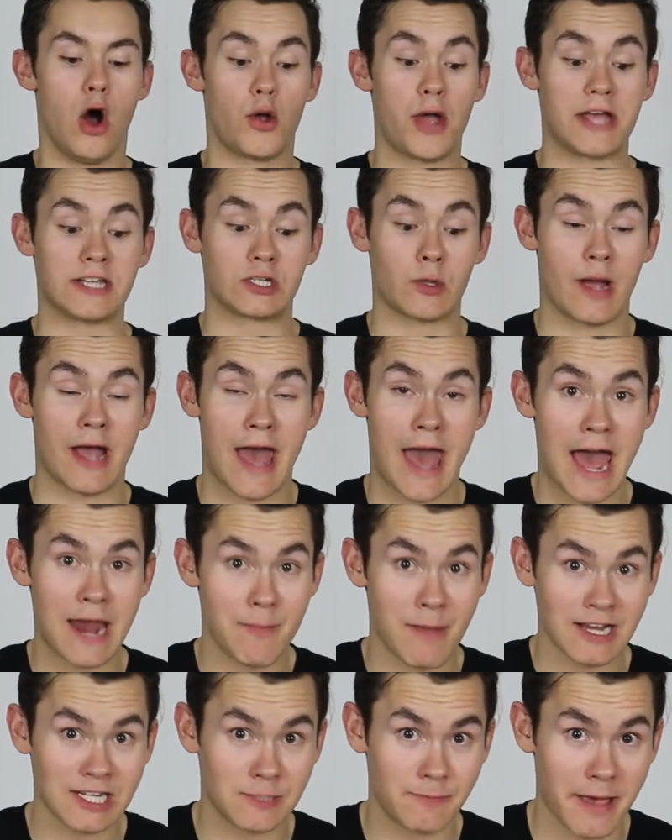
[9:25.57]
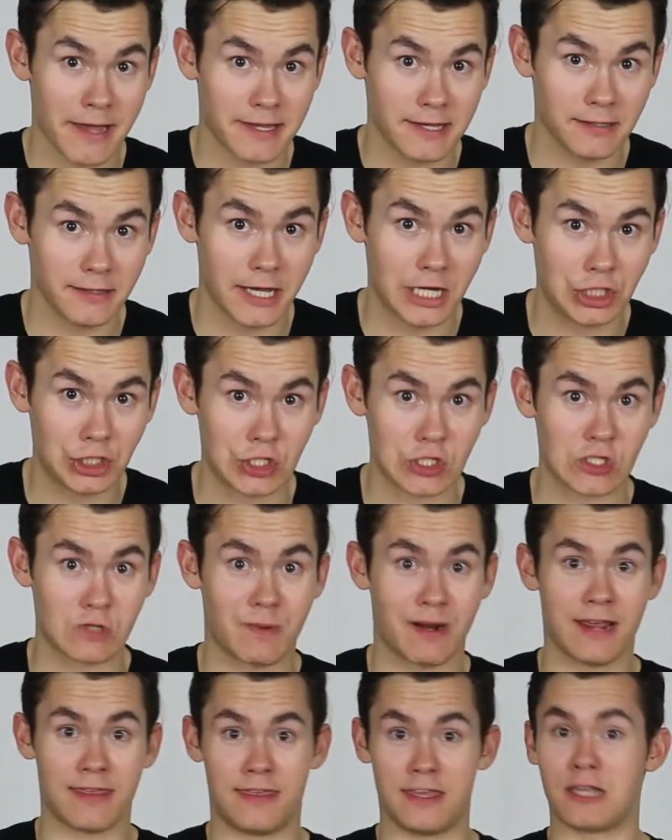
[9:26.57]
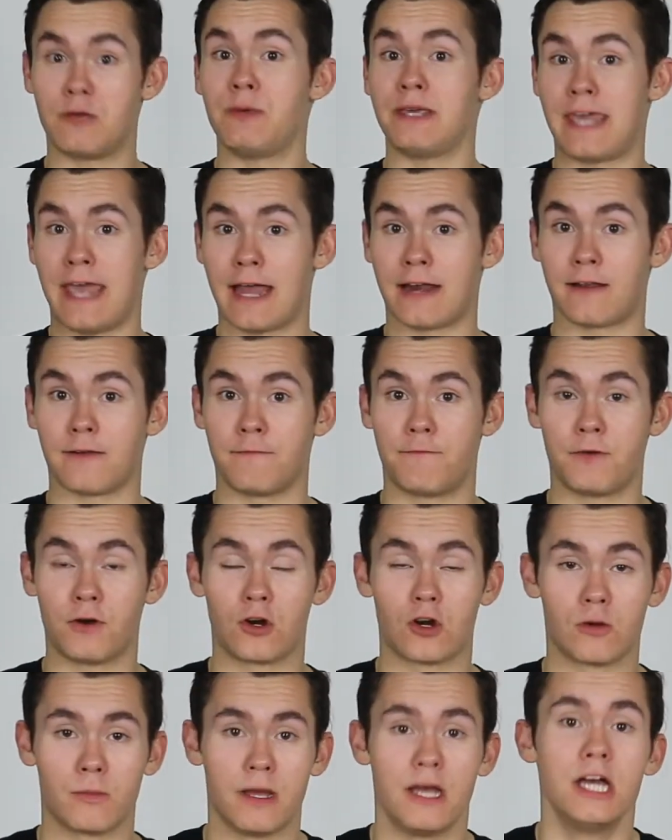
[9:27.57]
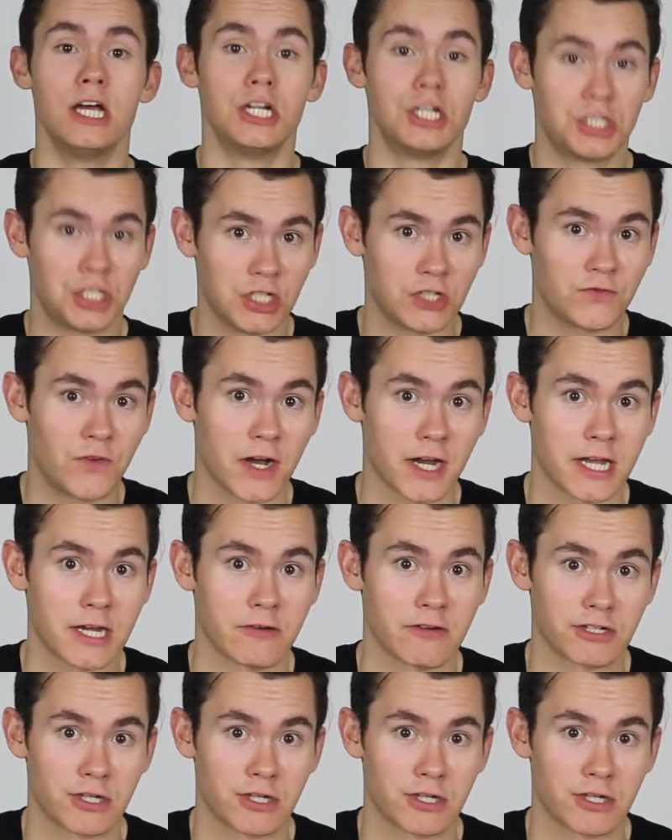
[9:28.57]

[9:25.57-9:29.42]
Okay, so I had my speculations, but I think we can confirm she's fucking